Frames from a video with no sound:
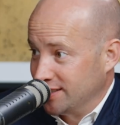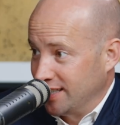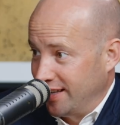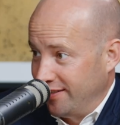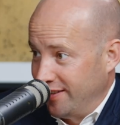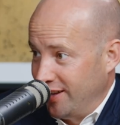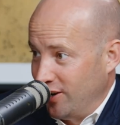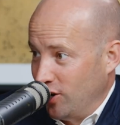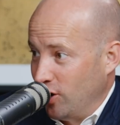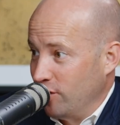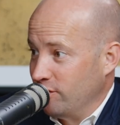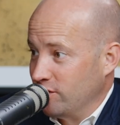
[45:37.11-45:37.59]

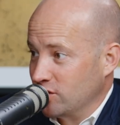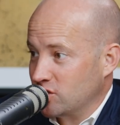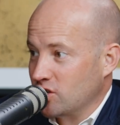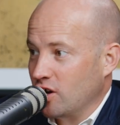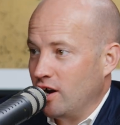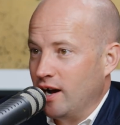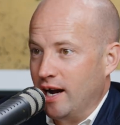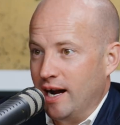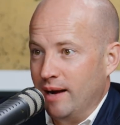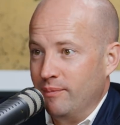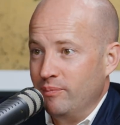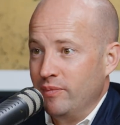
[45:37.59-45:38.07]
And then over
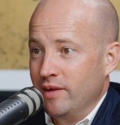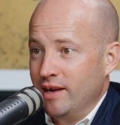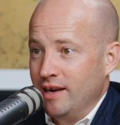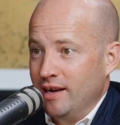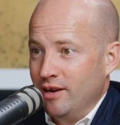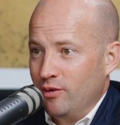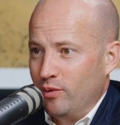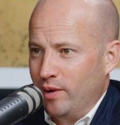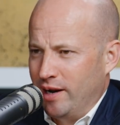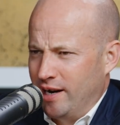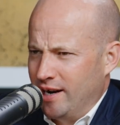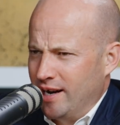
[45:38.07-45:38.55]
time,
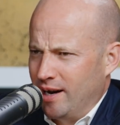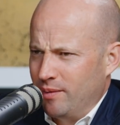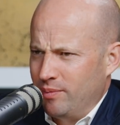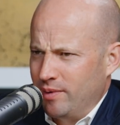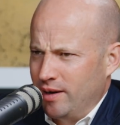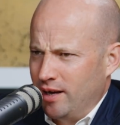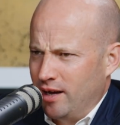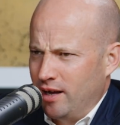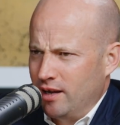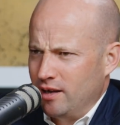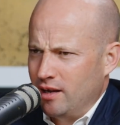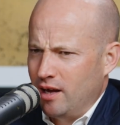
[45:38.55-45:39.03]
we ended up,
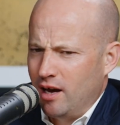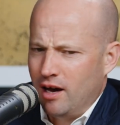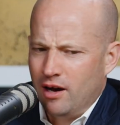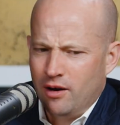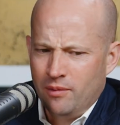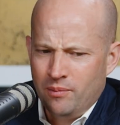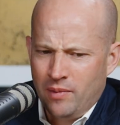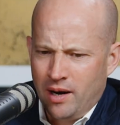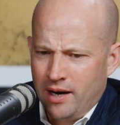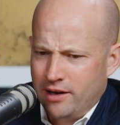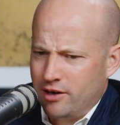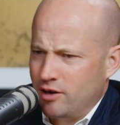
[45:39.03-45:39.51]

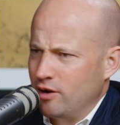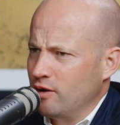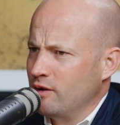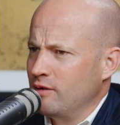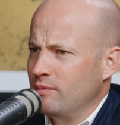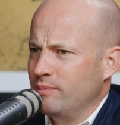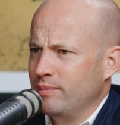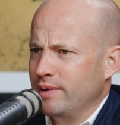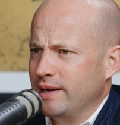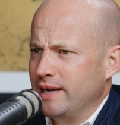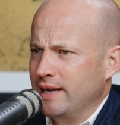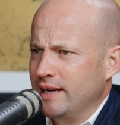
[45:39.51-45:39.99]
I might go
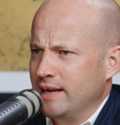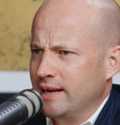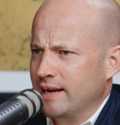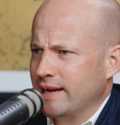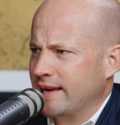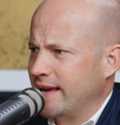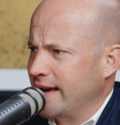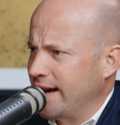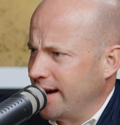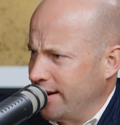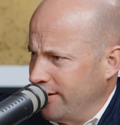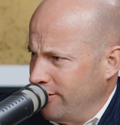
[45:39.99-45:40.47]
and be an
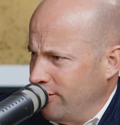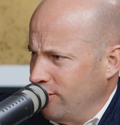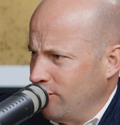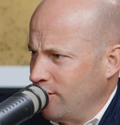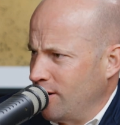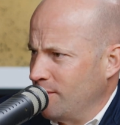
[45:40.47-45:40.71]
accountant,